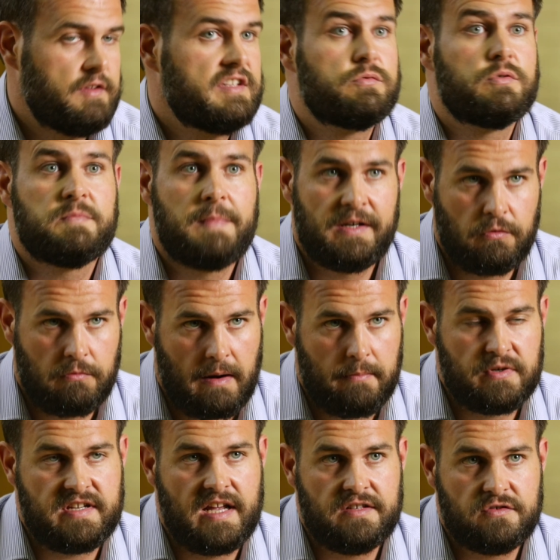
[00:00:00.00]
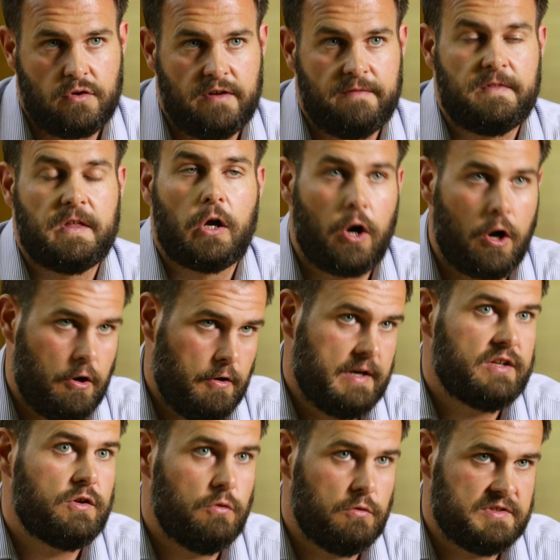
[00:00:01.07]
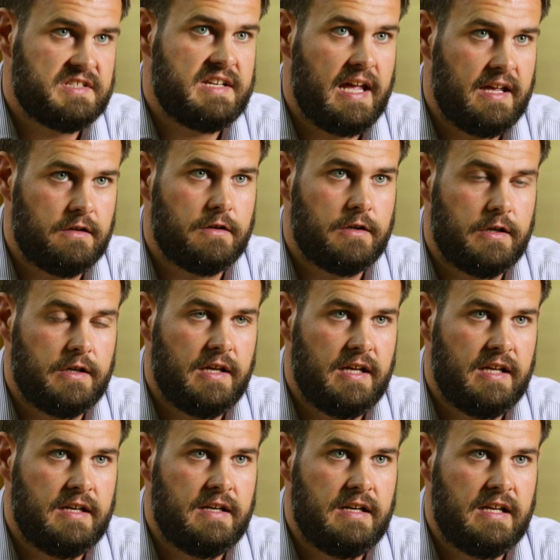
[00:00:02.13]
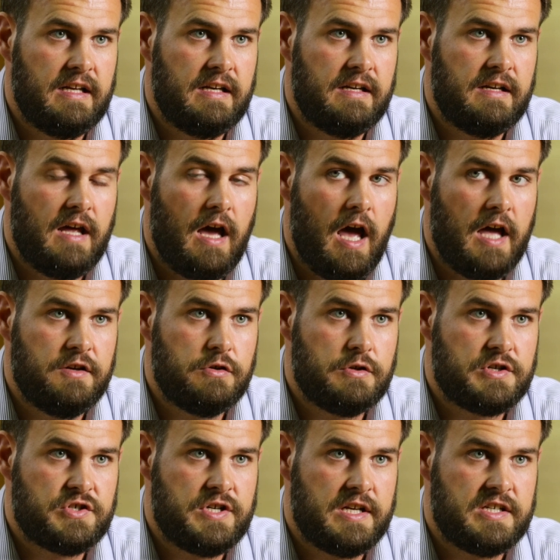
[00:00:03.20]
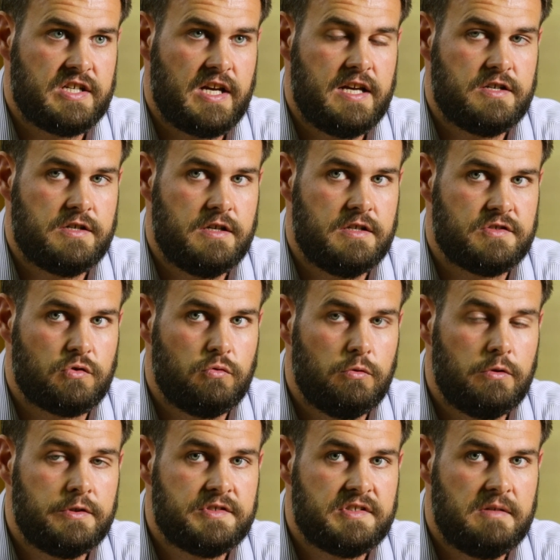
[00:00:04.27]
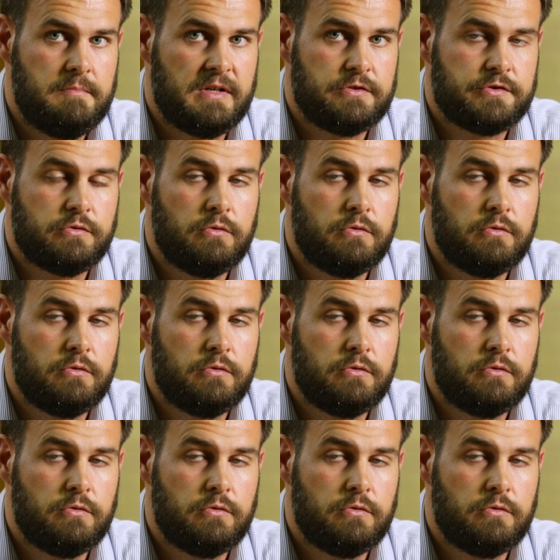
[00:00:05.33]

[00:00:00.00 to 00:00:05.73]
so this was meant to represent sort of the current gold standard in nutrition education in schools, in middle